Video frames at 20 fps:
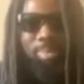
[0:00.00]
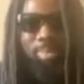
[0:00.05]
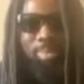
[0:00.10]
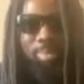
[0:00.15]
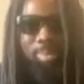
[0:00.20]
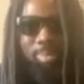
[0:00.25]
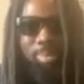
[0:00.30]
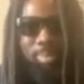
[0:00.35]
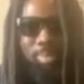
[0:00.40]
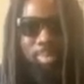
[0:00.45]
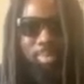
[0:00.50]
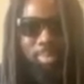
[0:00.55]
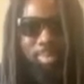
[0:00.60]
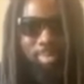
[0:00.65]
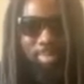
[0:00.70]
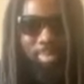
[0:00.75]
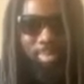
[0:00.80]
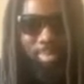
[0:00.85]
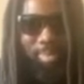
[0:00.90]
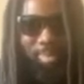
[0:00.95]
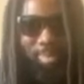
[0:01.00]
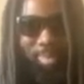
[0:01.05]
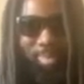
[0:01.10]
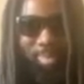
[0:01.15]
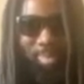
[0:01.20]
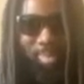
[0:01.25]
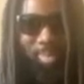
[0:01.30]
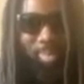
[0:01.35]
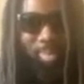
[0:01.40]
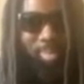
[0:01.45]

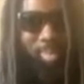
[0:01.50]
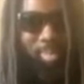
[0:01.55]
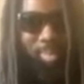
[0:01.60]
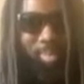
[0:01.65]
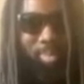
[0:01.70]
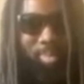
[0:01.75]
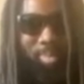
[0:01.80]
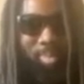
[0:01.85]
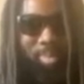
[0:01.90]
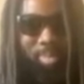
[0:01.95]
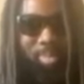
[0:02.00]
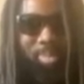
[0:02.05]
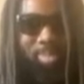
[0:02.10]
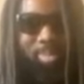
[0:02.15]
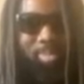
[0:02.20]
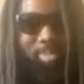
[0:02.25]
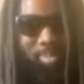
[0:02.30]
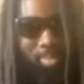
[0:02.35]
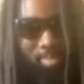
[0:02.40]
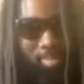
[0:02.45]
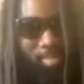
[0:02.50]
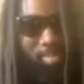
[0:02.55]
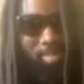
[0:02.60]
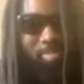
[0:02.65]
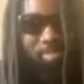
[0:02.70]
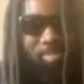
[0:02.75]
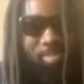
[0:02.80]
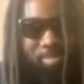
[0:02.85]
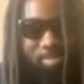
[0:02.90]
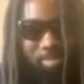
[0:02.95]

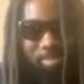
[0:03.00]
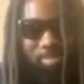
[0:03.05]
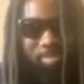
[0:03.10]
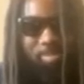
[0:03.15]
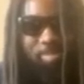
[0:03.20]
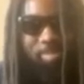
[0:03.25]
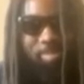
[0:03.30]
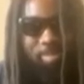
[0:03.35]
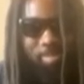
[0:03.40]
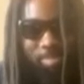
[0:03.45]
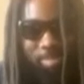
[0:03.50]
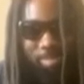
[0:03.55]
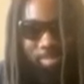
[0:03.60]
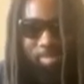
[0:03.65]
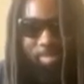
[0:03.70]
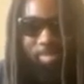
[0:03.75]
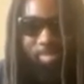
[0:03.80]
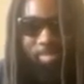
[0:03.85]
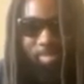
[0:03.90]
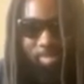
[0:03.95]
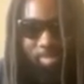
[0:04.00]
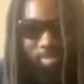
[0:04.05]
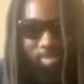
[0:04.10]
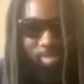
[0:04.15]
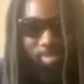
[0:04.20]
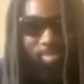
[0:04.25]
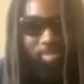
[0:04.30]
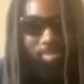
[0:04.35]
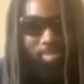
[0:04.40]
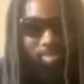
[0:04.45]

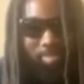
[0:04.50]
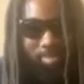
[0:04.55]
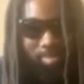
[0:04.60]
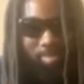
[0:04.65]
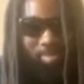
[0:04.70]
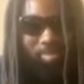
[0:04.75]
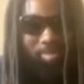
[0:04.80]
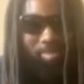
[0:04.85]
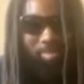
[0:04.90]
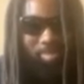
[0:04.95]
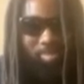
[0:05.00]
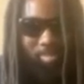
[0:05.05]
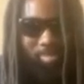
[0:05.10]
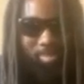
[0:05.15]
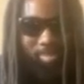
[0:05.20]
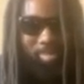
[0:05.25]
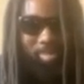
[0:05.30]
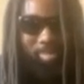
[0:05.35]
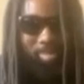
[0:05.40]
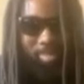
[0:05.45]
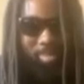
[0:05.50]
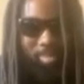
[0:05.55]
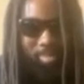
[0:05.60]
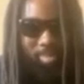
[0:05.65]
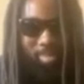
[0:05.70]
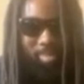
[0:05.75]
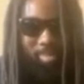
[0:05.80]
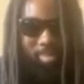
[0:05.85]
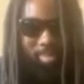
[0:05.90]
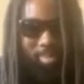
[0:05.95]

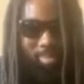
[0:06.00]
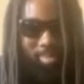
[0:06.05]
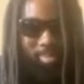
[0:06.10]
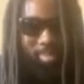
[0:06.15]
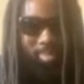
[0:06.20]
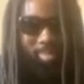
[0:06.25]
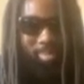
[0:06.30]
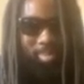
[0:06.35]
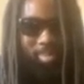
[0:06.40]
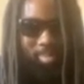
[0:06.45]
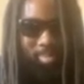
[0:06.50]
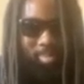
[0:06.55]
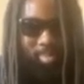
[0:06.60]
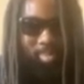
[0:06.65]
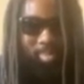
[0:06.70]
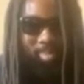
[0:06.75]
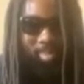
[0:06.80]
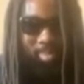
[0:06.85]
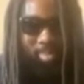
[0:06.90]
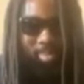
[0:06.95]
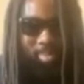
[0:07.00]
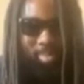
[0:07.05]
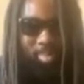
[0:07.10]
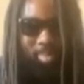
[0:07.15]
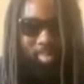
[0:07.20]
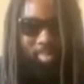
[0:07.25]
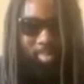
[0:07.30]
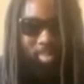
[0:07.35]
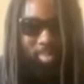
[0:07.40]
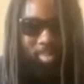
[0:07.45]

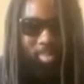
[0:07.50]
[no speech]